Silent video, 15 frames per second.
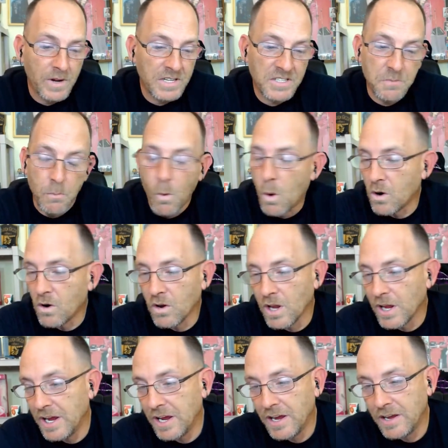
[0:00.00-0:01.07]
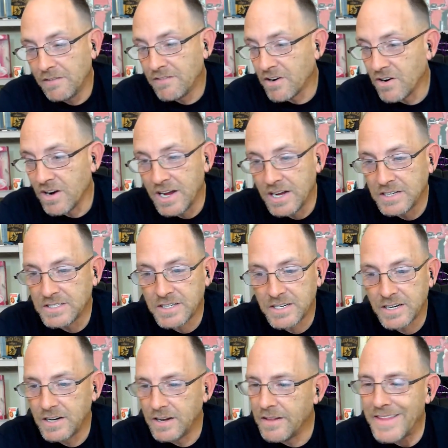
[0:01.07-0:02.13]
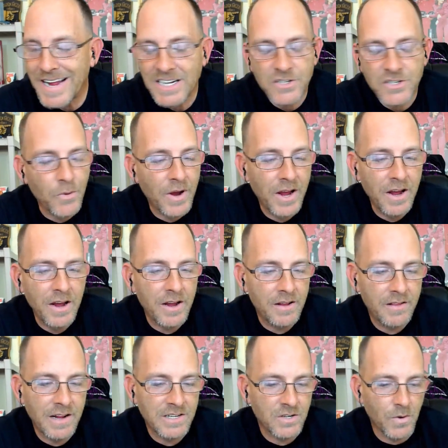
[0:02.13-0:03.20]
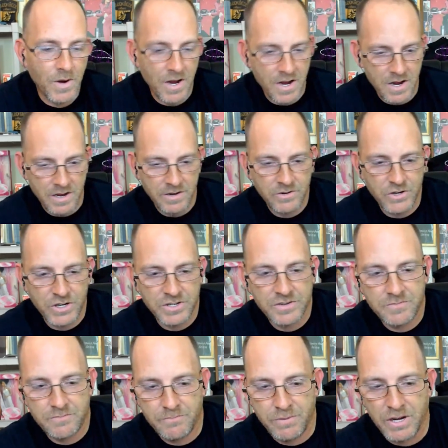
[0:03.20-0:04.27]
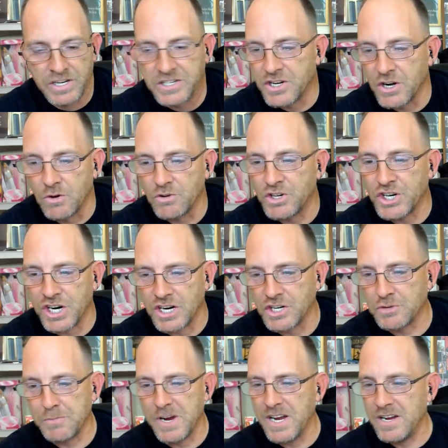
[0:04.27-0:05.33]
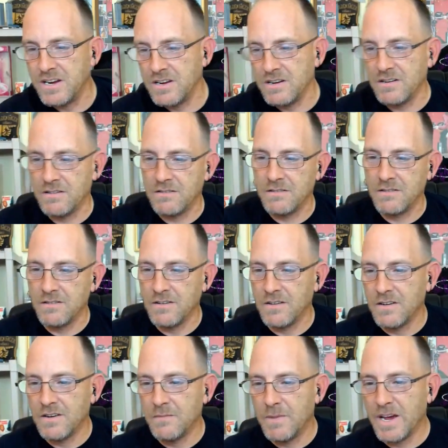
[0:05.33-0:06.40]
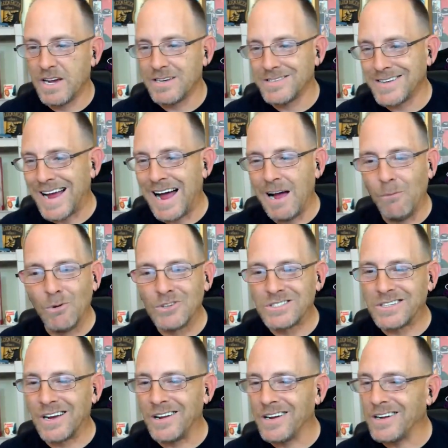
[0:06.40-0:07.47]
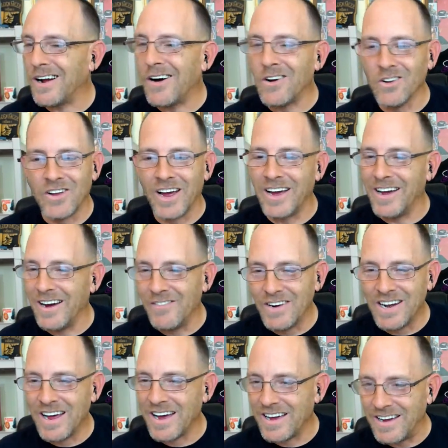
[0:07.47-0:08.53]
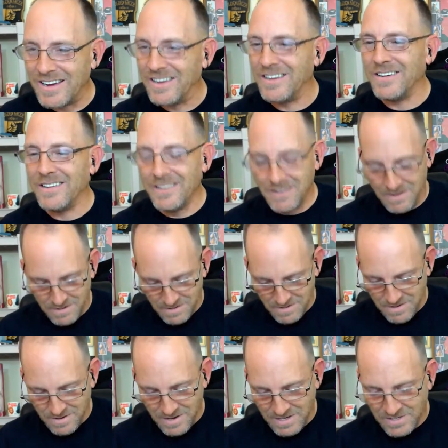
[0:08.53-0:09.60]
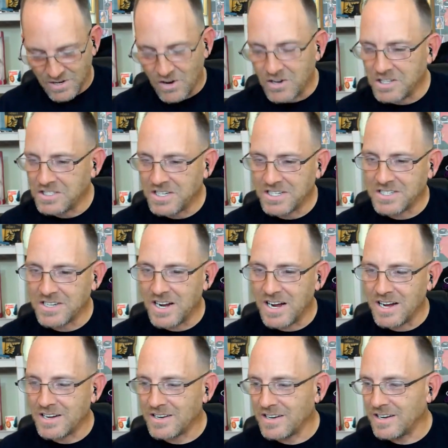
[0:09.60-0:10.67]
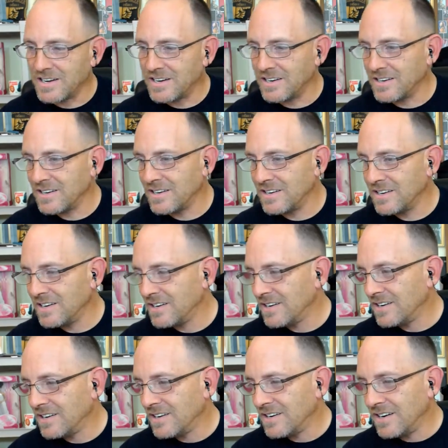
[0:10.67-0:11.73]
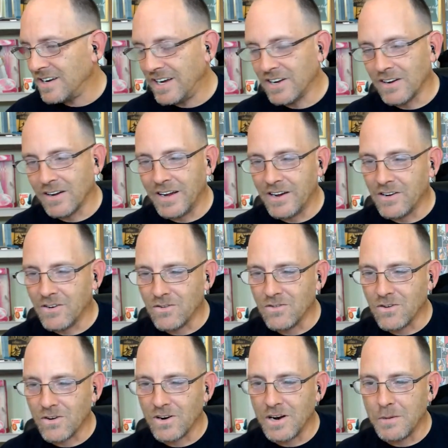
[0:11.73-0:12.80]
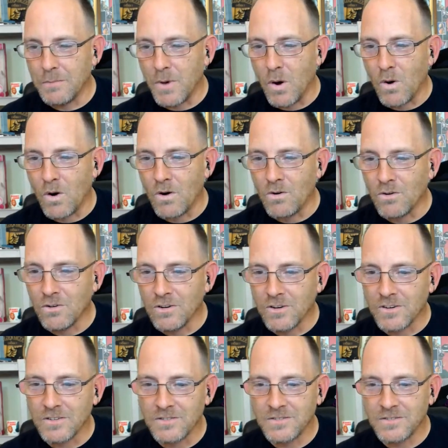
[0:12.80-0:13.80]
it's morally, they're against it, and that's okay. That's okay. Just please don't judge me, because I will sell it all day, every day. As long as it's not illegal or immoral